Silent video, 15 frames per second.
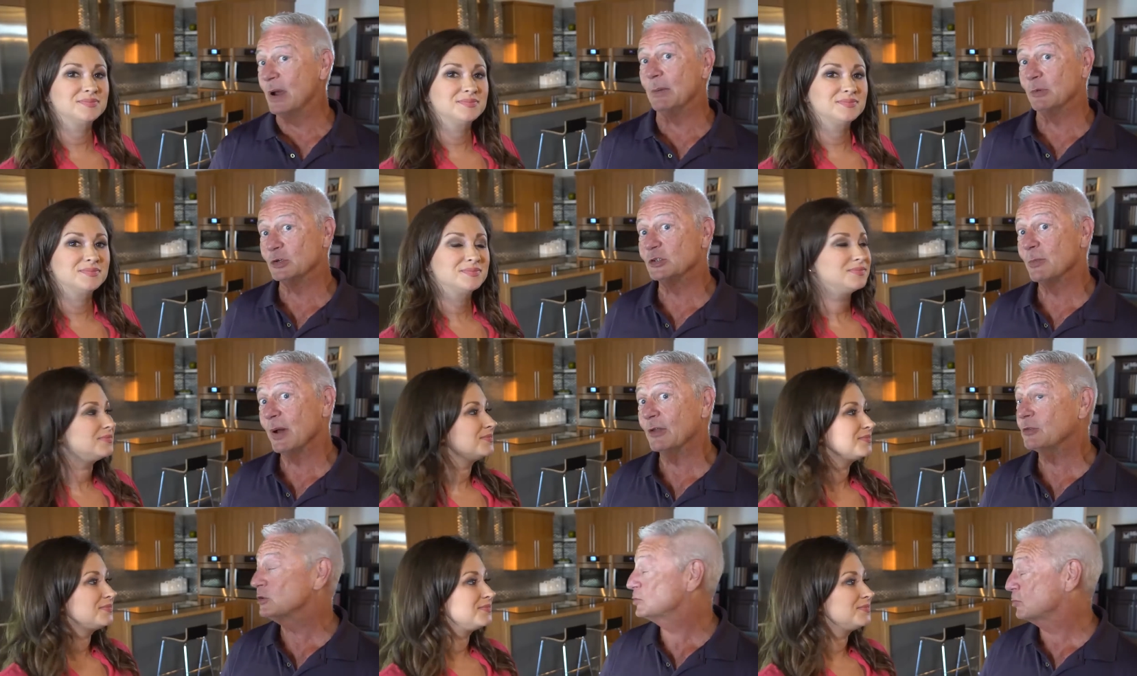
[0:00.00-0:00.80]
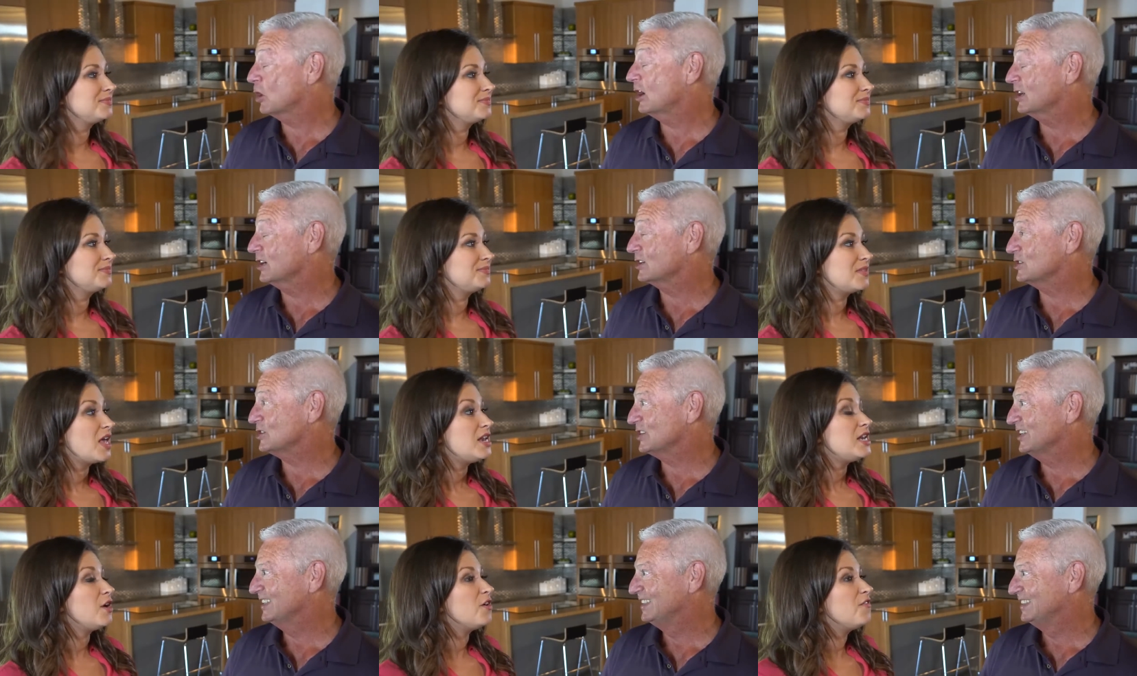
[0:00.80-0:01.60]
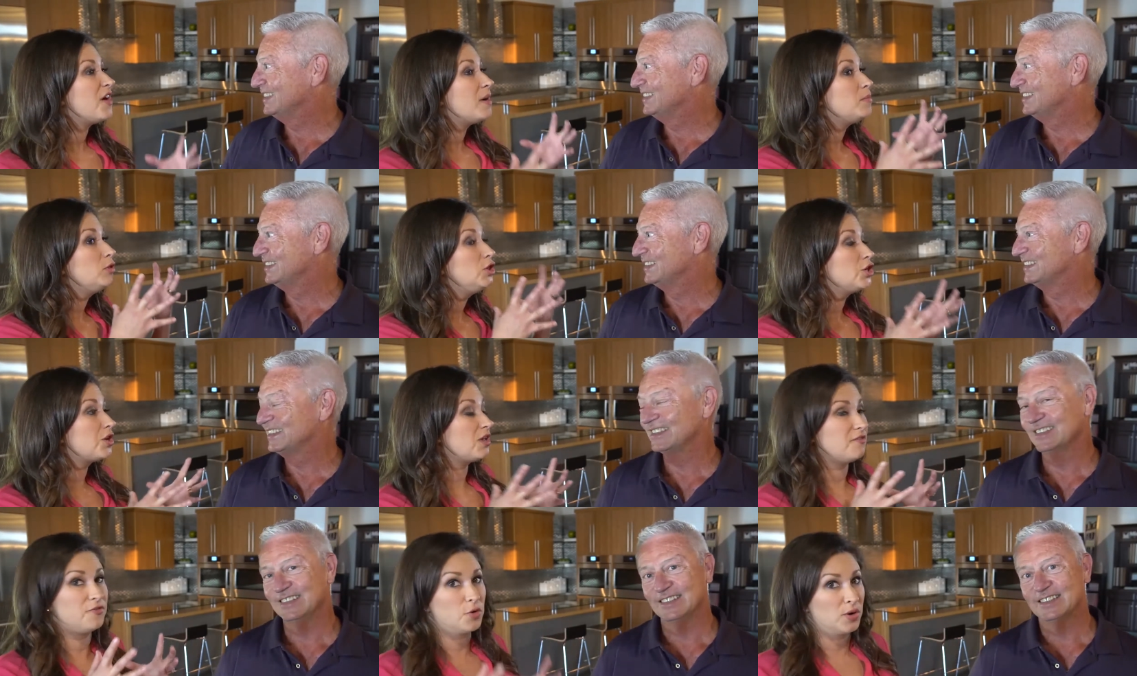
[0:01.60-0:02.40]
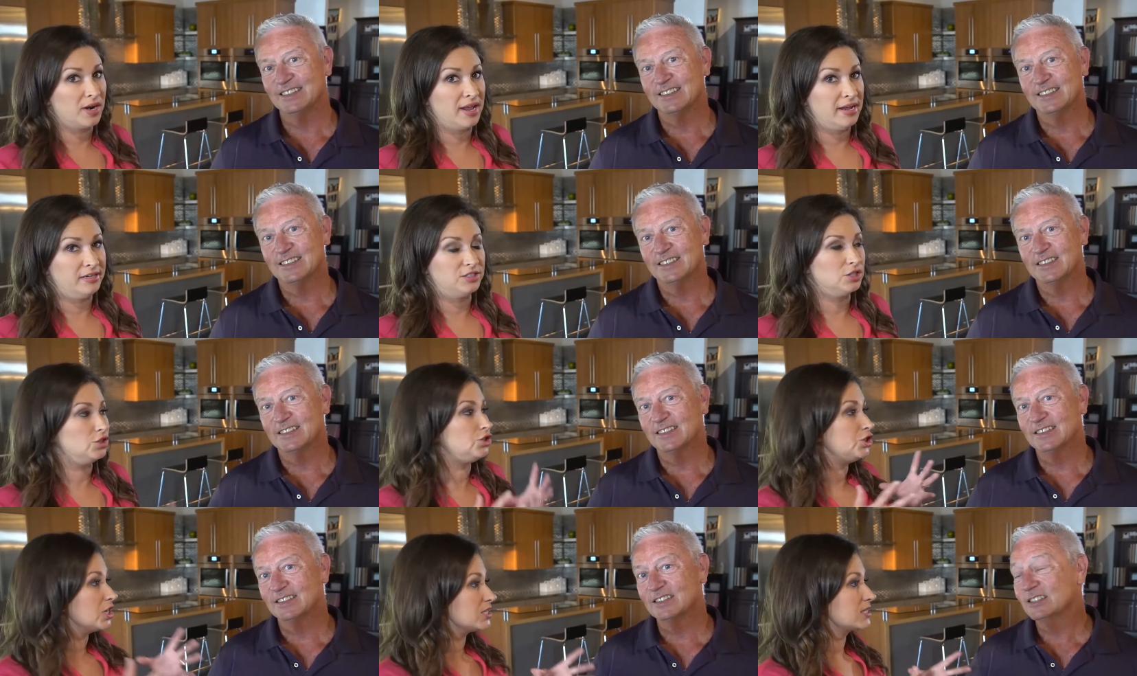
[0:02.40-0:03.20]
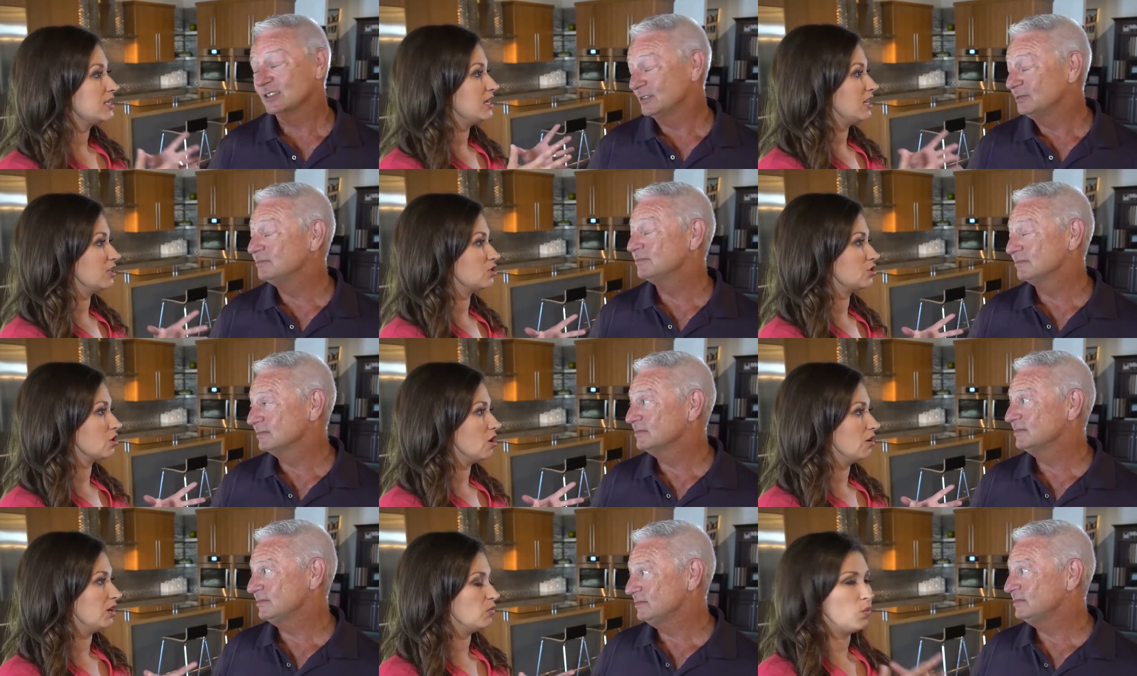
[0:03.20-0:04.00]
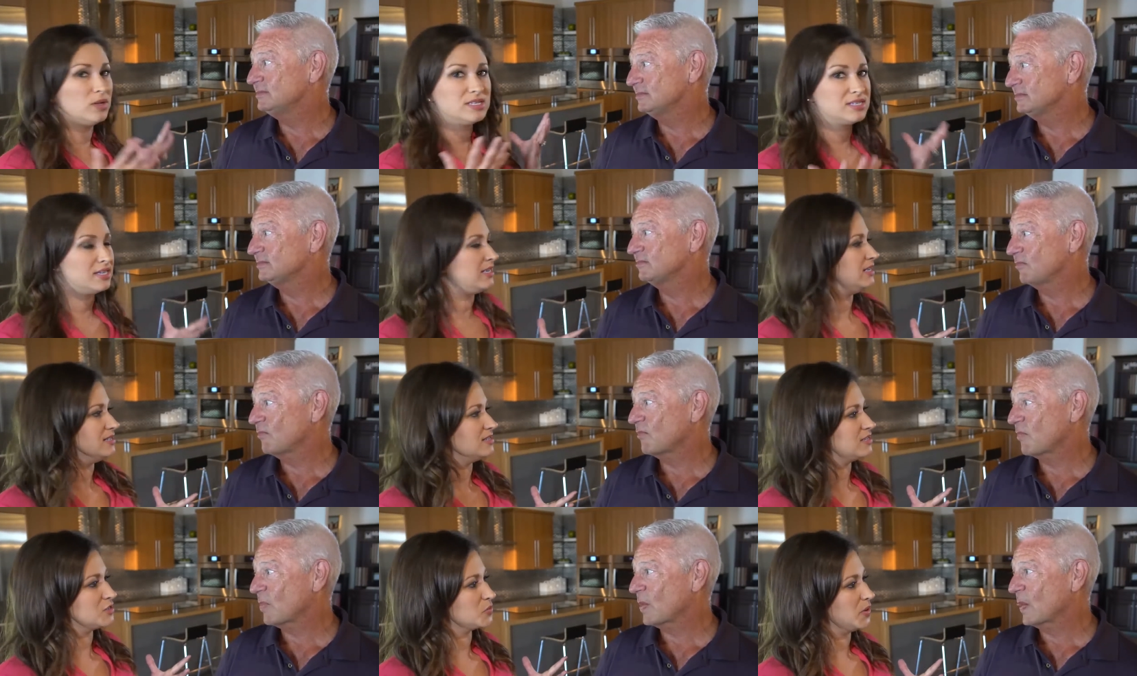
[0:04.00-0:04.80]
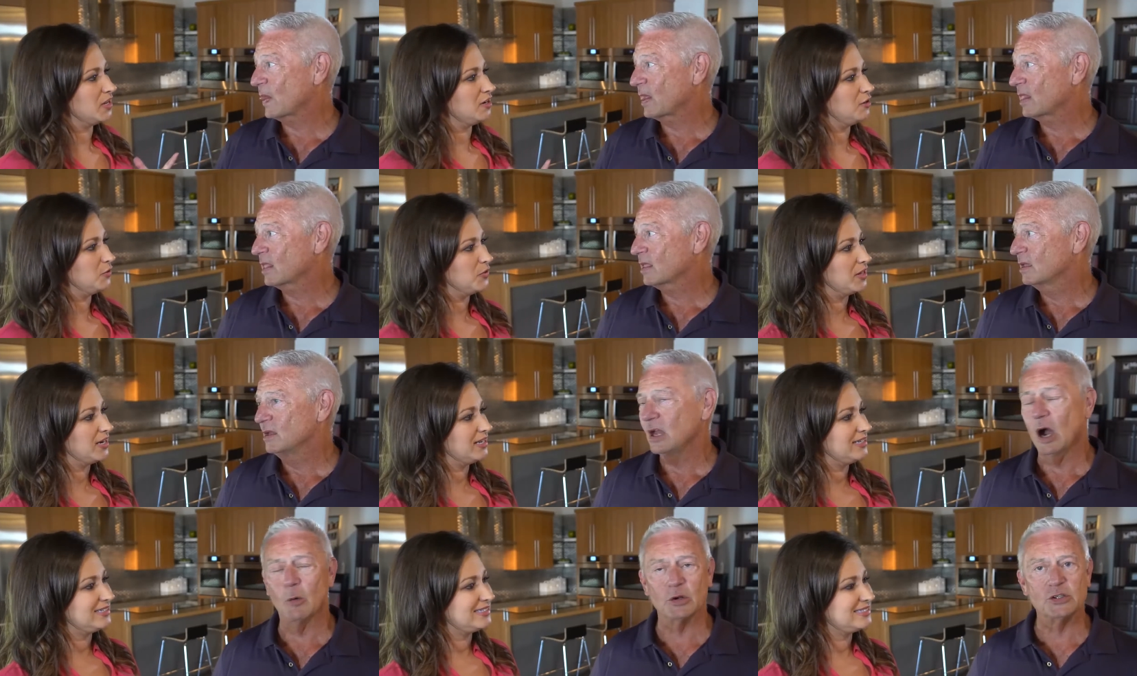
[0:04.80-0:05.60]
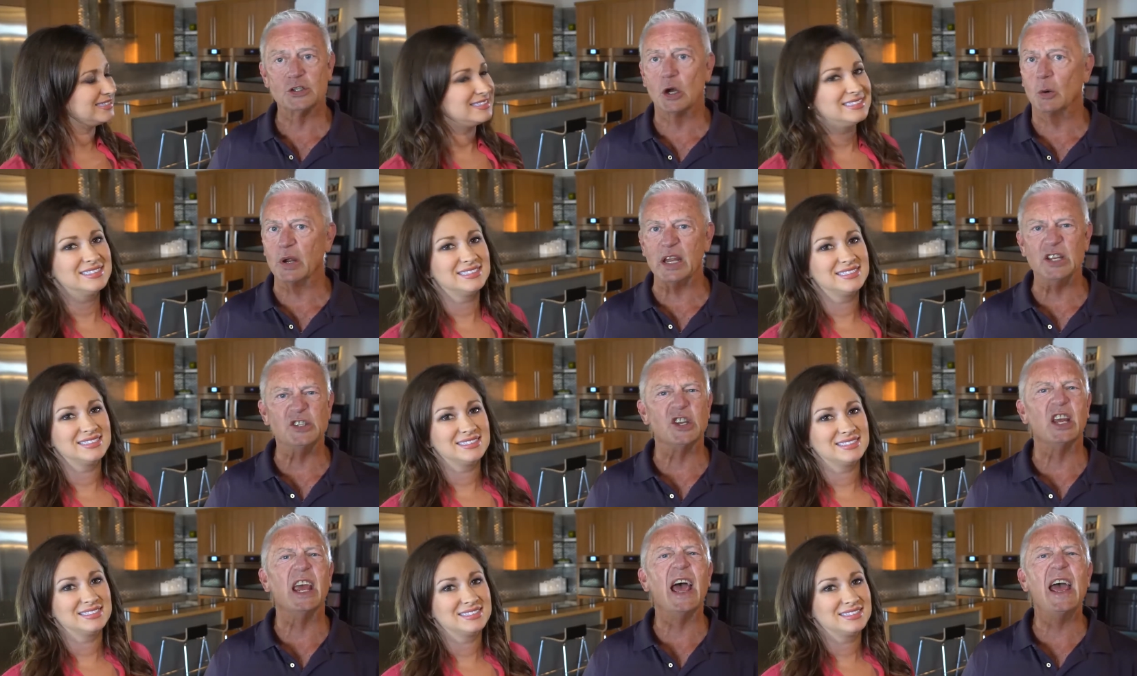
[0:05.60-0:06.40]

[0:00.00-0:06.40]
Speaker 1: members about those products.
Speaker 2: Now, if I'm looking for an agent just getting started, what's the easiest way to do that.
Speaker 1: Oh, it's so easy.